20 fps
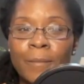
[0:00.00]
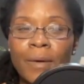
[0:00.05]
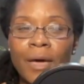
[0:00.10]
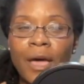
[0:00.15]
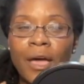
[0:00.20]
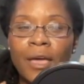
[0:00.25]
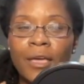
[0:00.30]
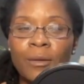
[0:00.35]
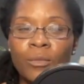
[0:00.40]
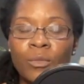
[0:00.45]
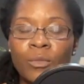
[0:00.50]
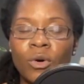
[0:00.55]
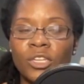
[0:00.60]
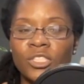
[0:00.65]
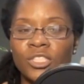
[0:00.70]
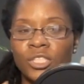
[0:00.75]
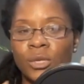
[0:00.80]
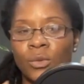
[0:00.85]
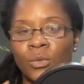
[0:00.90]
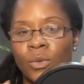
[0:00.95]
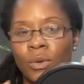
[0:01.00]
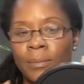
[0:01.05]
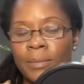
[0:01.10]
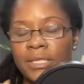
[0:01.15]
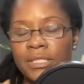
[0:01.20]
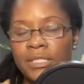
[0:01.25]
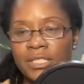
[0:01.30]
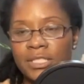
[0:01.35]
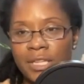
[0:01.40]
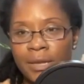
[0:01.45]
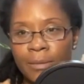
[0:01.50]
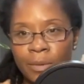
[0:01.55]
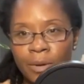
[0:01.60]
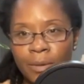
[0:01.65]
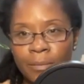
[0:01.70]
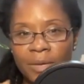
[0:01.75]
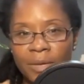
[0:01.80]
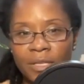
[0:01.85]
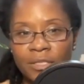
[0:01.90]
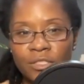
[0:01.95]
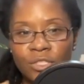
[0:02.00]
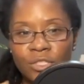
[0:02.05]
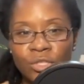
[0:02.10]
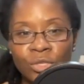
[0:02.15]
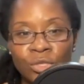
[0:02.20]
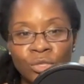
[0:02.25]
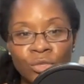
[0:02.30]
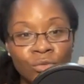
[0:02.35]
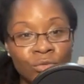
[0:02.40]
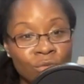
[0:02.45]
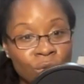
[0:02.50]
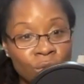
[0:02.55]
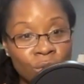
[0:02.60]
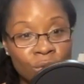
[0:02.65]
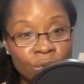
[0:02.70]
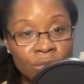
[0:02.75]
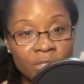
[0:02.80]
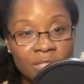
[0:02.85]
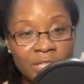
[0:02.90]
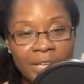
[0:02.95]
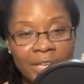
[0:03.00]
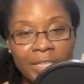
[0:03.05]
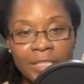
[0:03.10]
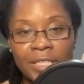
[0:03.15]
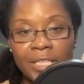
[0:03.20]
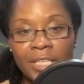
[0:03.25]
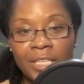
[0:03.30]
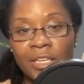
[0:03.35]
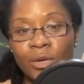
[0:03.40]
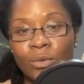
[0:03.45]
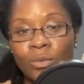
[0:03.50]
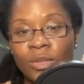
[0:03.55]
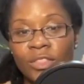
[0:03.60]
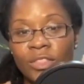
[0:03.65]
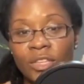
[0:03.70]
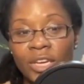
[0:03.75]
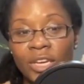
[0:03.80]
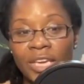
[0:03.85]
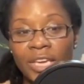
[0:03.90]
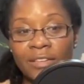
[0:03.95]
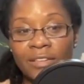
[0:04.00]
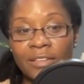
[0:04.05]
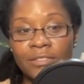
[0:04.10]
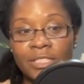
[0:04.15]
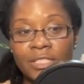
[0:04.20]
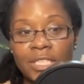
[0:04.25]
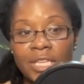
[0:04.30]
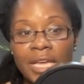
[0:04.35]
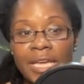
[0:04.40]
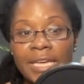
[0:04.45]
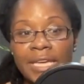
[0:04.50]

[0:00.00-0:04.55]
I am watching women step up into new roles and leading with their gifts,